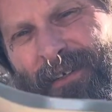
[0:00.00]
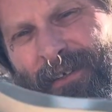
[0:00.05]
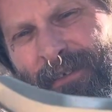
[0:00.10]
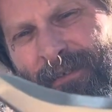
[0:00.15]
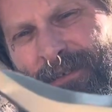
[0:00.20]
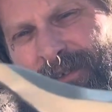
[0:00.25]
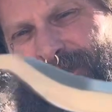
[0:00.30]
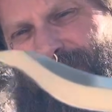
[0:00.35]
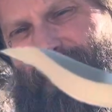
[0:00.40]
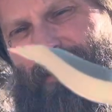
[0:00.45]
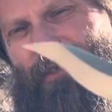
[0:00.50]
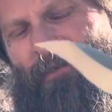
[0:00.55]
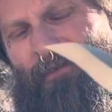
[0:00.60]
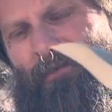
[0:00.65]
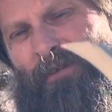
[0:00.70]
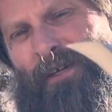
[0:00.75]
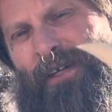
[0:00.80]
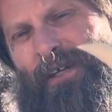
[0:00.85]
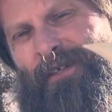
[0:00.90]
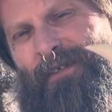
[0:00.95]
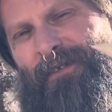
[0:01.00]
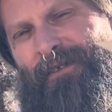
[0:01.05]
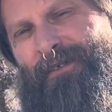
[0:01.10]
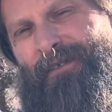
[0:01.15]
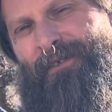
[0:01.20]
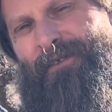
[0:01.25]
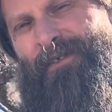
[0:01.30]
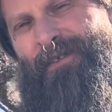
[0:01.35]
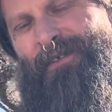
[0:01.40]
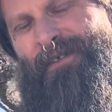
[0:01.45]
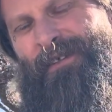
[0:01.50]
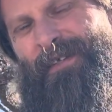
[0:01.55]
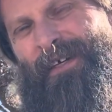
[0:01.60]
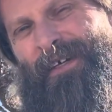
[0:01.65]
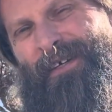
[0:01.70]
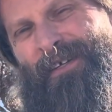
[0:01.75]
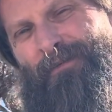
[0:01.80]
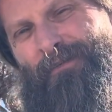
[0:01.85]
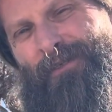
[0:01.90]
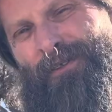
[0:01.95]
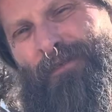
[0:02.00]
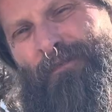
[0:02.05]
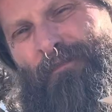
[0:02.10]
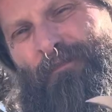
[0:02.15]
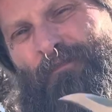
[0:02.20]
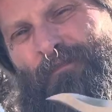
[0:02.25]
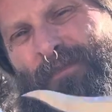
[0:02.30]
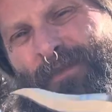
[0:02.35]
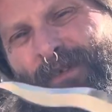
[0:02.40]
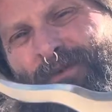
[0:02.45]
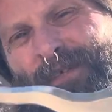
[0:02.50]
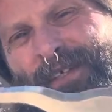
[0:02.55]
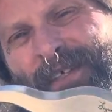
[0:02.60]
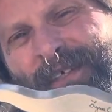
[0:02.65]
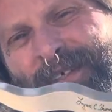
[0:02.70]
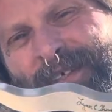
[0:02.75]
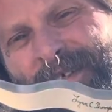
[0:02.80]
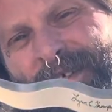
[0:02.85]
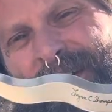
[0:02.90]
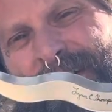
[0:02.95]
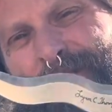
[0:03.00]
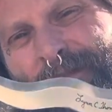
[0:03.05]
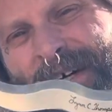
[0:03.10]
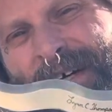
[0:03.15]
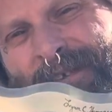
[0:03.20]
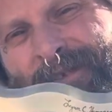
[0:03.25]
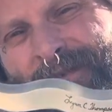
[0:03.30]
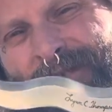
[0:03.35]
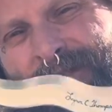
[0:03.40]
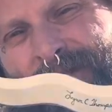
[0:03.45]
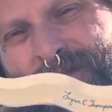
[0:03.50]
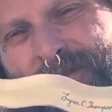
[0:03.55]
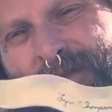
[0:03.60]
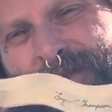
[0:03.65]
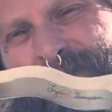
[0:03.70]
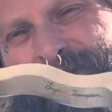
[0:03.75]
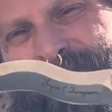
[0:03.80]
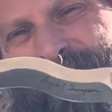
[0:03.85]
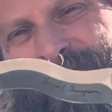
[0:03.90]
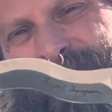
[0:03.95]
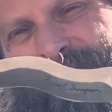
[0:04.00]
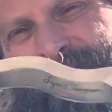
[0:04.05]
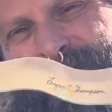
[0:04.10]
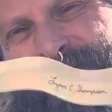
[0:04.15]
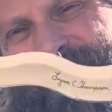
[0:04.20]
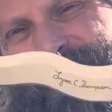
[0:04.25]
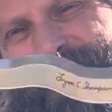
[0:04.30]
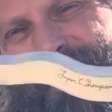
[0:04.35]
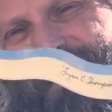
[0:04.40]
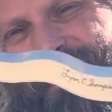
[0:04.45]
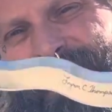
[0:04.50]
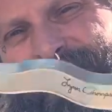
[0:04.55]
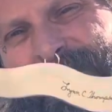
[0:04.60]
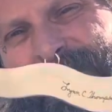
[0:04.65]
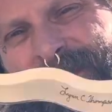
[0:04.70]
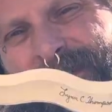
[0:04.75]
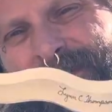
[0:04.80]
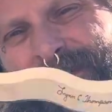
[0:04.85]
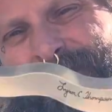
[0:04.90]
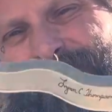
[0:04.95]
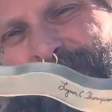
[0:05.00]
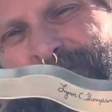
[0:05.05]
for just the regulars now, but when this came out, this was the first of its kind.